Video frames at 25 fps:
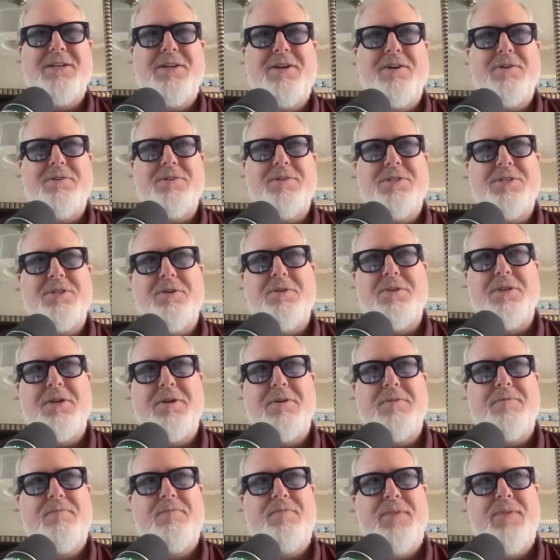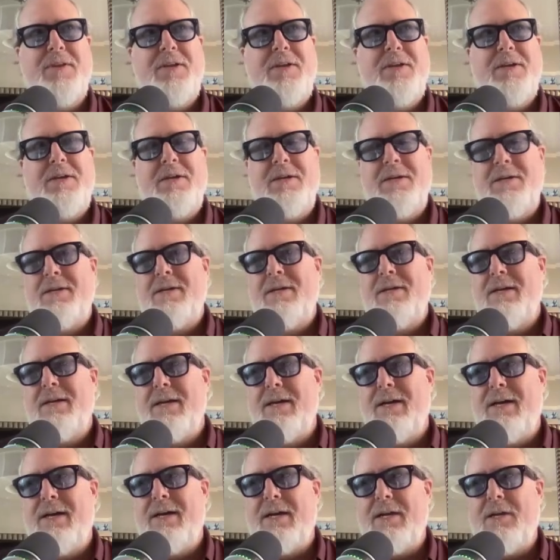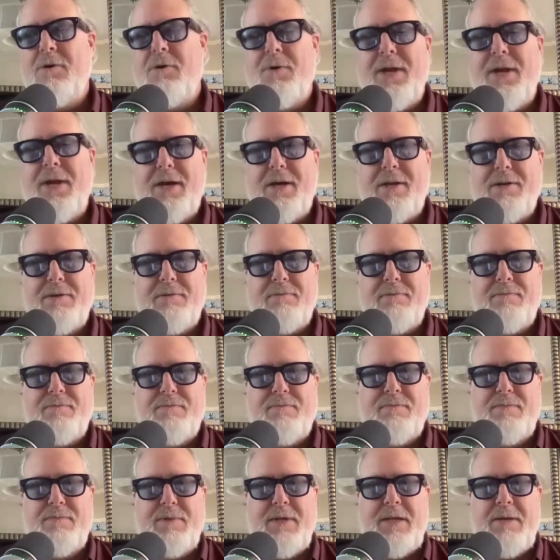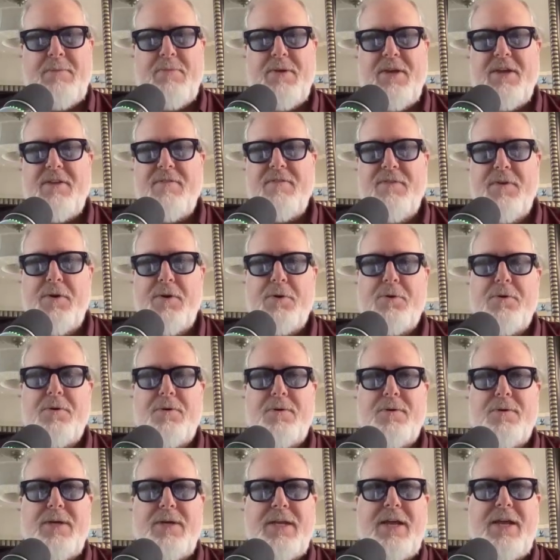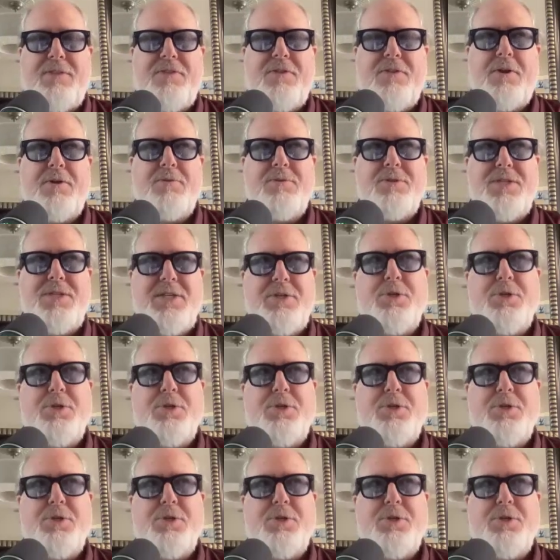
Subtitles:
you know, so they're going out and being vocal. And I thought it was